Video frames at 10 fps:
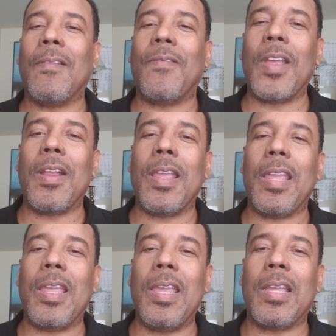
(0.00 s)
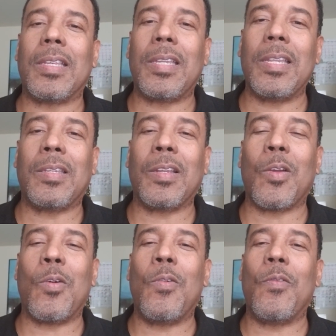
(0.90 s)
very
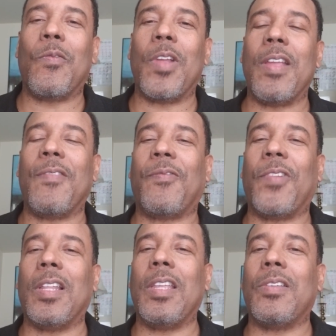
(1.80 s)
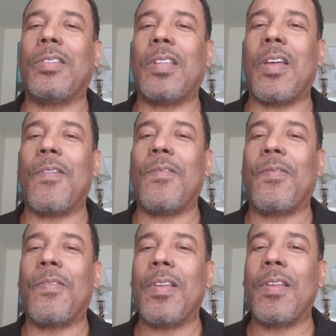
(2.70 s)
egotistical, very full of
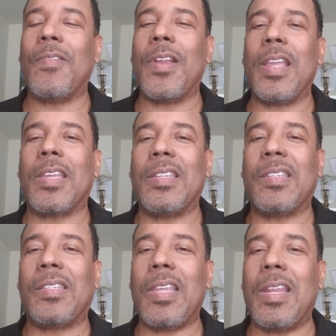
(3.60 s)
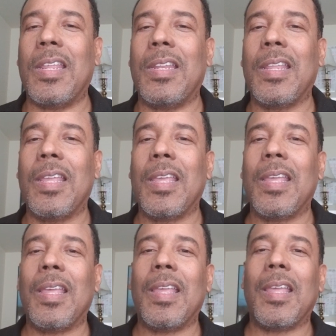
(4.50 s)
yourself, very conceited.
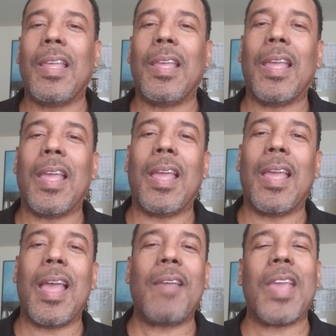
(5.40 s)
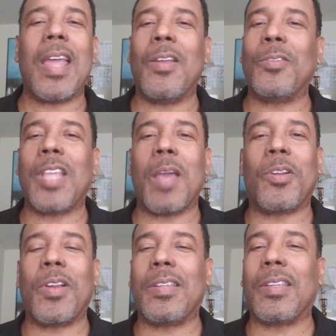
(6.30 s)
I've gotten those type
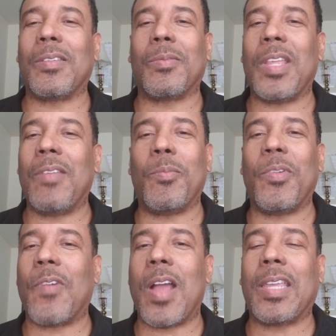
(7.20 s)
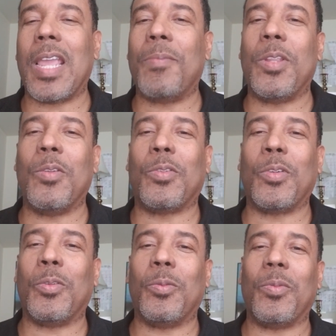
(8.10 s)
of criticism even before I came to
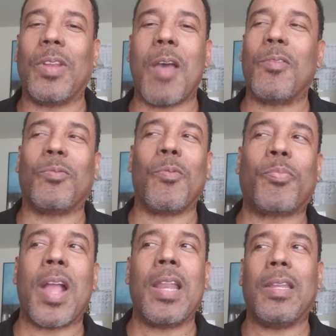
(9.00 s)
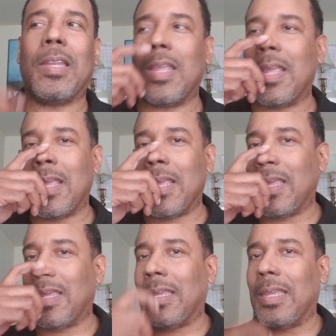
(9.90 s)
YouTube. That was probably
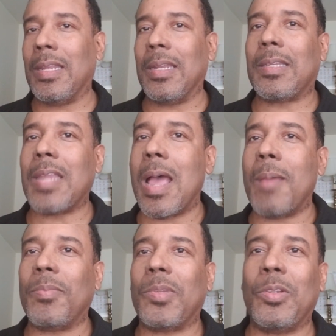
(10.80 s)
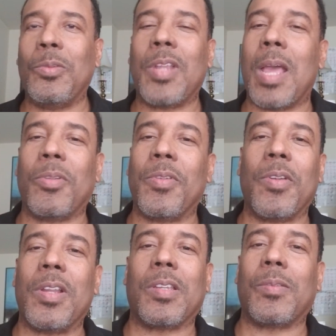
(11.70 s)
in the top two, top three
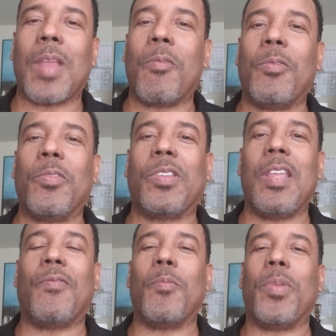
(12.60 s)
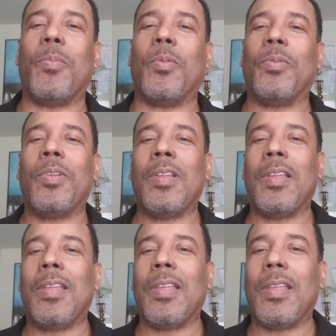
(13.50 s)
criticisms I would receive from people,
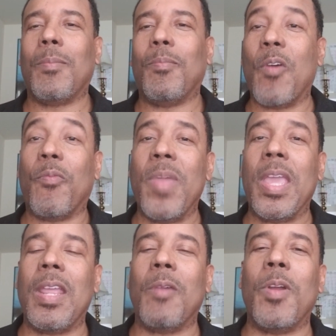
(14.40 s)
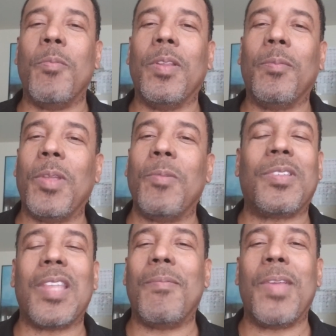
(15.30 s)
both men and women people
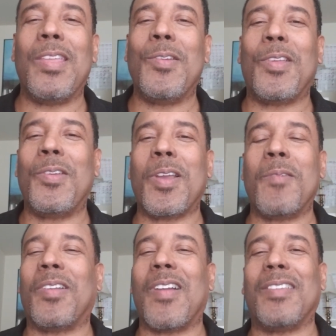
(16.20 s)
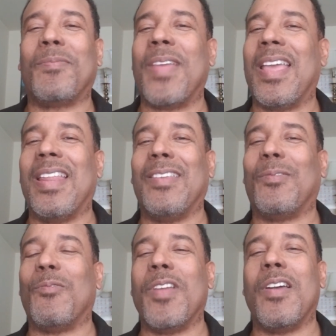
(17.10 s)
say, man, you, you come across, man, as
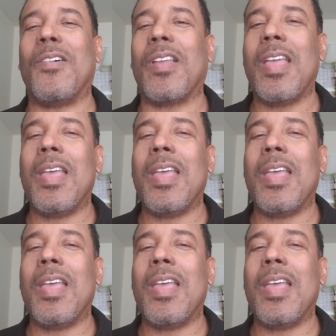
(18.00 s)
real.